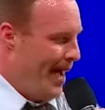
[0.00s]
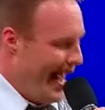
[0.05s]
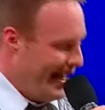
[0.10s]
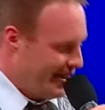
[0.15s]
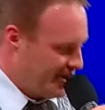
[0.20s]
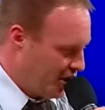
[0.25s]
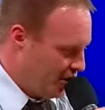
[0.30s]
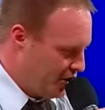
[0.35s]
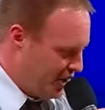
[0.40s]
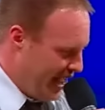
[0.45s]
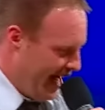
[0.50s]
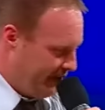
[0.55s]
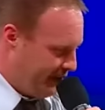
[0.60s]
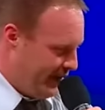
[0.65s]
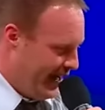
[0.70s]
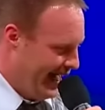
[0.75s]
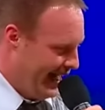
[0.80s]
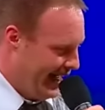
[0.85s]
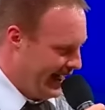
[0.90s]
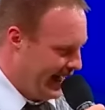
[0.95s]
Pastor Jeff
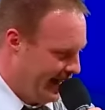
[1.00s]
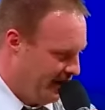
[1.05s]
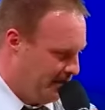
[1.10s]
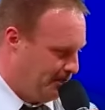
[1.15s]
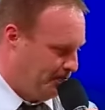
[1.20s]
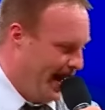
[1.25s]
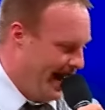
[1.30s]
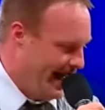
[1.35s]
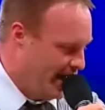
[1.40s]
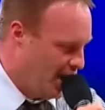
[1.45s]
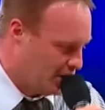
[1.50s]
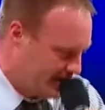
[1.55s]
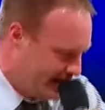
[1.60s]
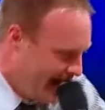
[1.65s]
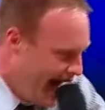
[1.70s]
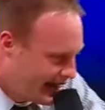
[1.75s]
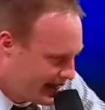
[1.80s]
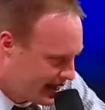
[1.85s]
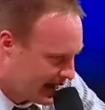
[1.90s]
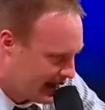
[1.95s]
Hennigan of Plano,
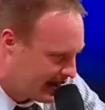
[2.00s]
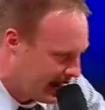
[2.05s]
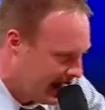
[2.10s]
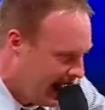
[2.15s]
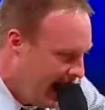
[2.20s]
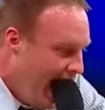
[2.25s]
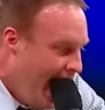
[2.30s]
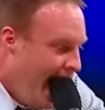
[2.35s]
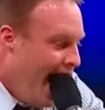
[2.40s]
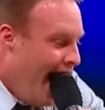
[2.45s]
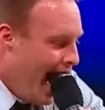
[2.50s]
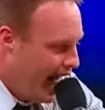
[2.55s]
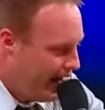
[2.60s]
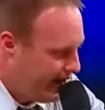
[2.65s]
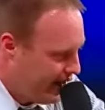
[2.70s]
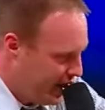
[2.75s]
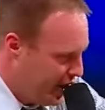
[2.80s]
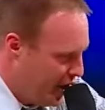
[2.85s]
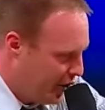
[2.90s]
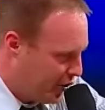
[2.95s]
Texas,
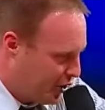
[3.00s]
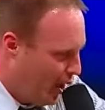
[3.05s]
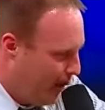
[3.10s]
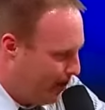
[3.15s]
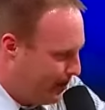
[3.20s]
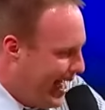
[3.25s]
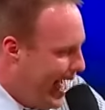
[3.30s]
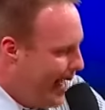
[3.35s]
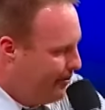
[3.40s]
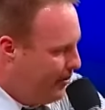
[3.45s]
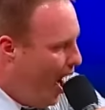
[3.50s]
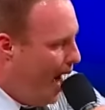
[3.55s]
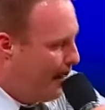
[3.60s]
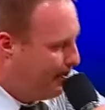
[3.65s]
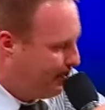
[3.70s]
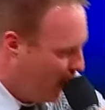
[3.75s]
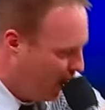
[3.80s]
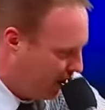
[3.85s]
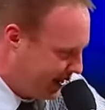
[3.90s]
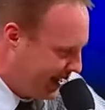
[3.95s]
and their youth group came to our
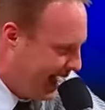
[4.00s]
boot